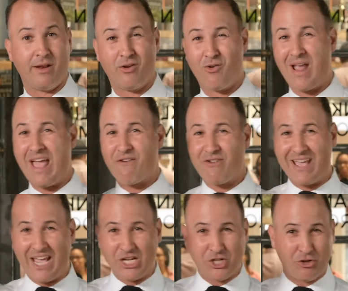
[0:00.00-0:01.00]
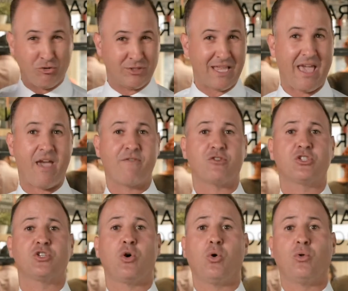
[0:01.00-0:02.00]
or every agent who's ever
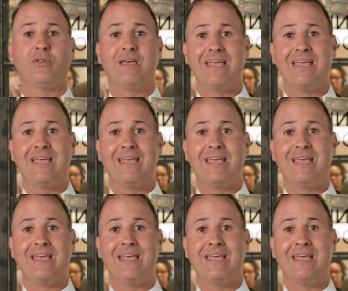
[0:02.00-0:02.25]
sold